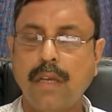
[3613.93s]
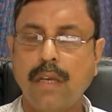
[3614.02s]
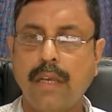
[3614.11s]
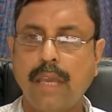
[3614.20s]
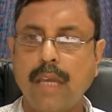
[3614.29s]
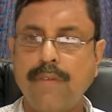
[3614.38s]

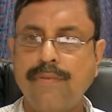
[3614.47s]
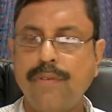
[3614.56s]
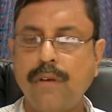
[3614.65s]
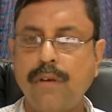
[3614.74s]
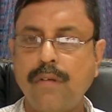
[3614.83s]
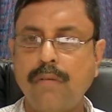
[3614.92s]

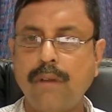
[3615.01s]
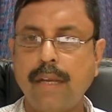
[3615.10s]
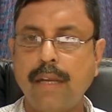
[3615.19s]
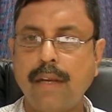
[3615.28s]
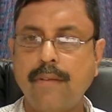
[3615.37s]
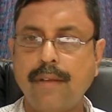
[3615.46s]
careful while
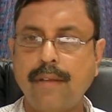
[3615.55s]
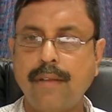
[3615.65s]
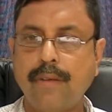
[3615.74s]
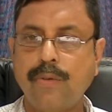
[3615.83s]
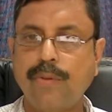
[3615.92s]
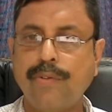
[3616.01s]
answering
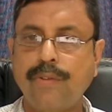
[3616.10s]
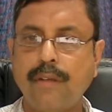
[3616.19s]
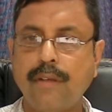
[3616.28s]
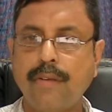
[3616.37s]
the questions.